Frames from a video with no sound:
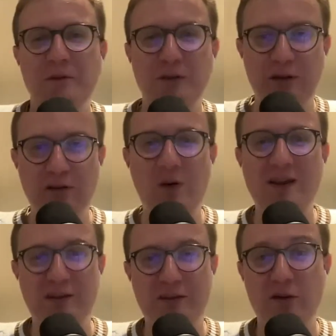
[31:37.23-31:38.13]
You know who I?
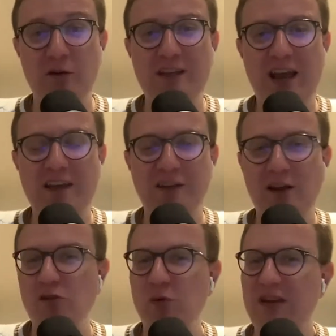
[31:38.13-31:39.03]
You know who the guys I
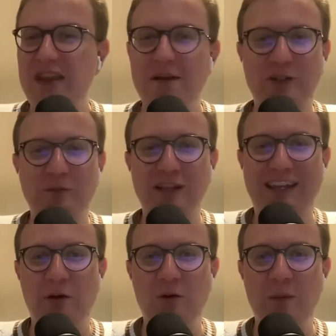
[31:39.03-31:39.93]
know who are never
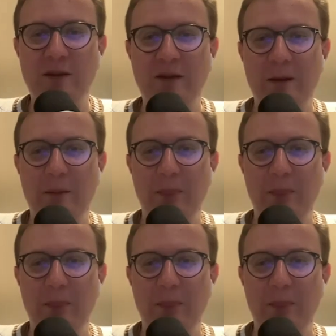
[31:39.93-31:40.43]
complaining about women?